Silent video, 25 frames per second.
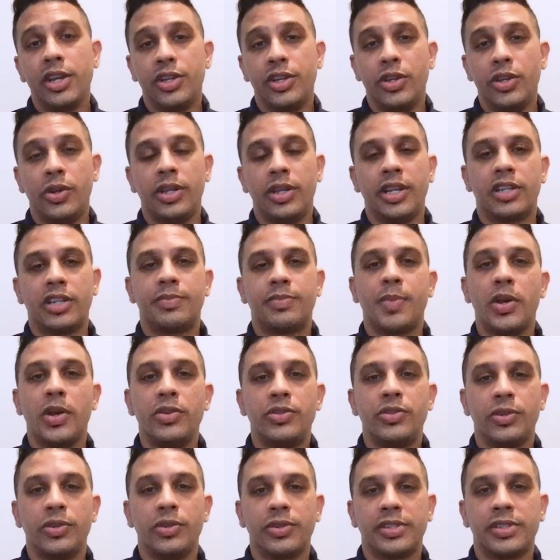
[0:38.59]
you can
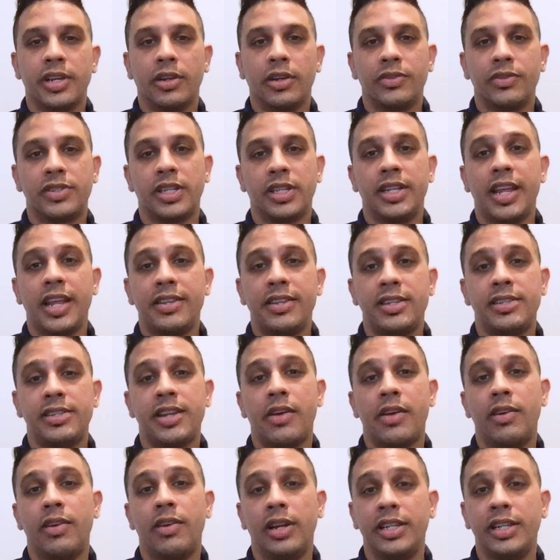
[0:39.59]
expose yourselves
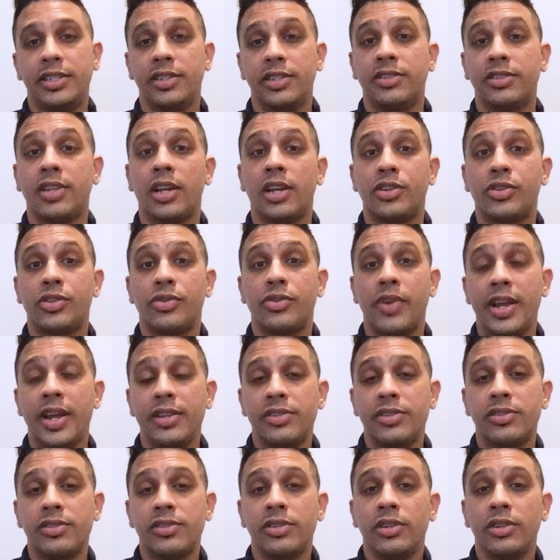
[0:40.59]
unnecessarily to such
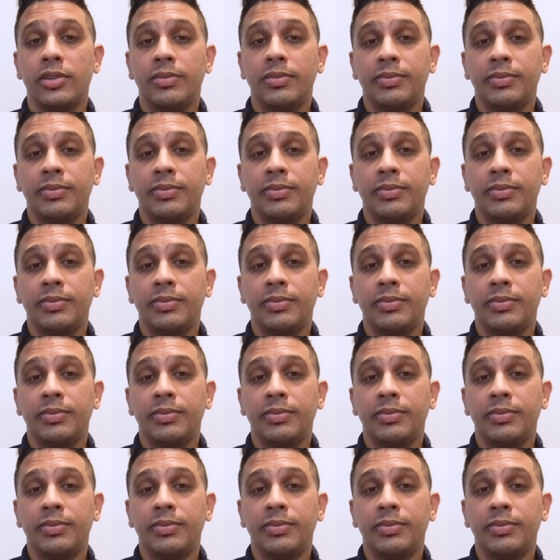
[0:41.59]
threats.